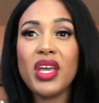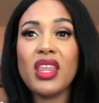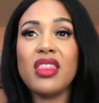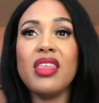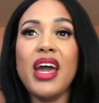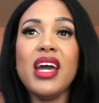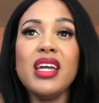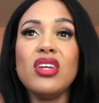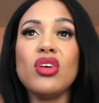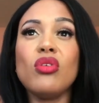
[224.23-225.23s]
that
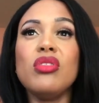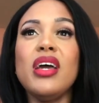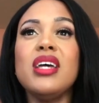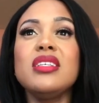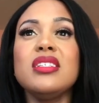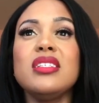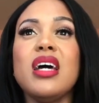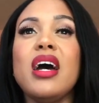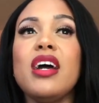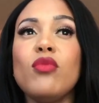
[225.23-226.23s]
that is a
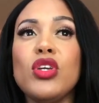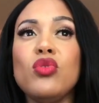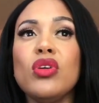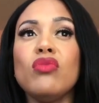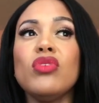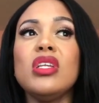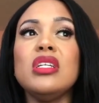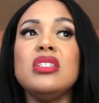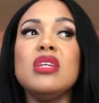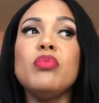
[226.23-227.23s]
time when you can really
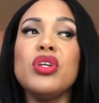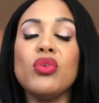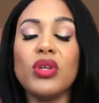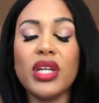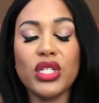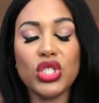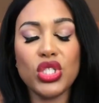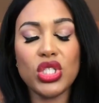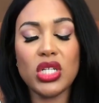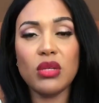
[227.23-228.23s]
deepen your
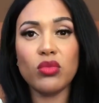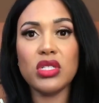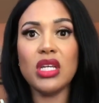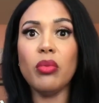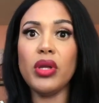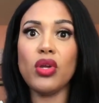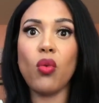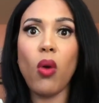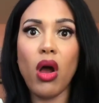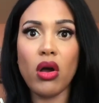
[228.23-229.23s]
relationship, deepen your
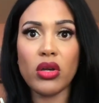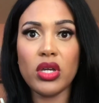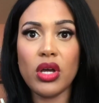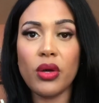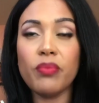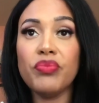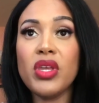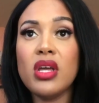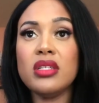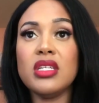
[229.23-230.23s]
walk,
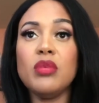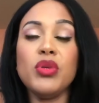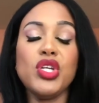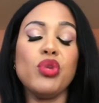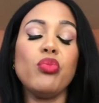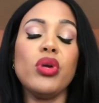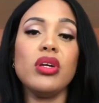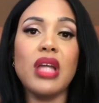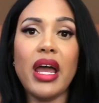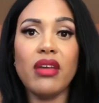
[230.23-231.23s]
deepen your prayer
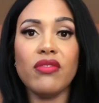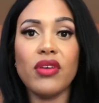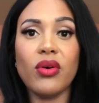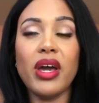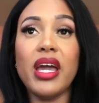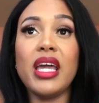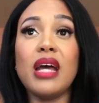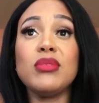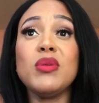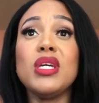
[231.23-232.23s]
life. Okay, and
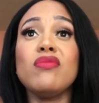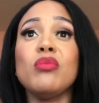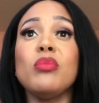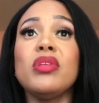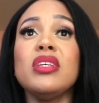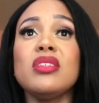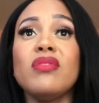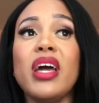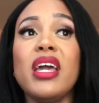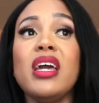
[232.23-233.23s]
I'm speaking from a place of
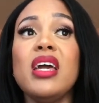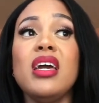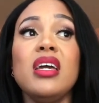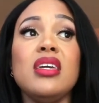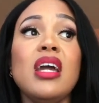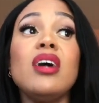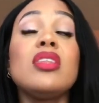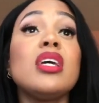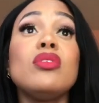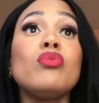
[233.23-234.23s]
like, y'all,
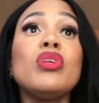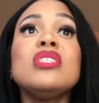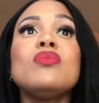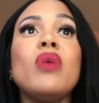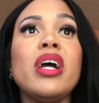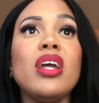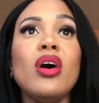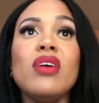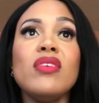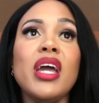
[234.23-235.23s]
like, the reason why y'all
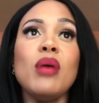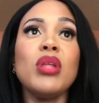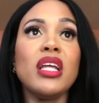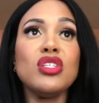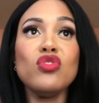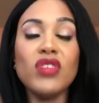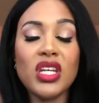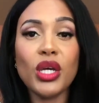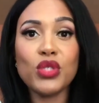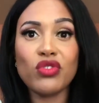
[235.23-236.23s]
haven't had but like 2
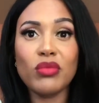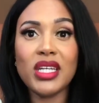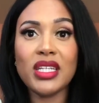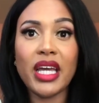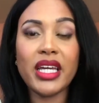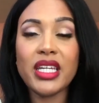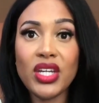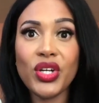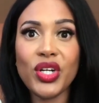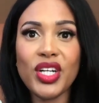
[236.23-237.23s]
videos from me in like a
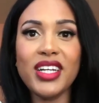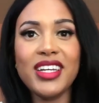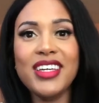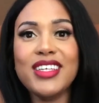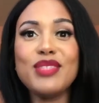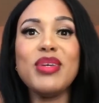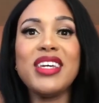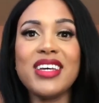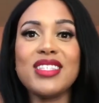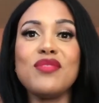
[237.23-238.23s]
year is
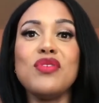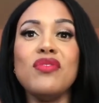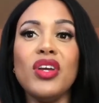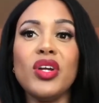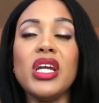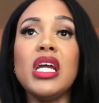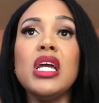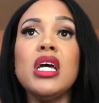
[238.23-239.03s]
because of the very